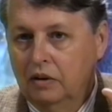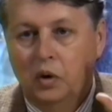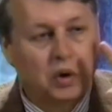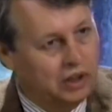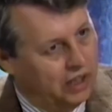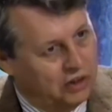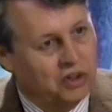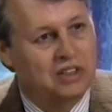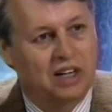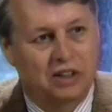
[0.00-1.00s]
Kekulé
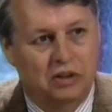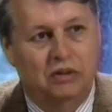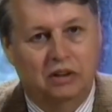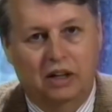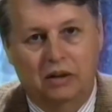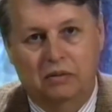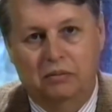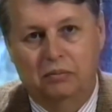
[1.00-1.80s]
could not do that,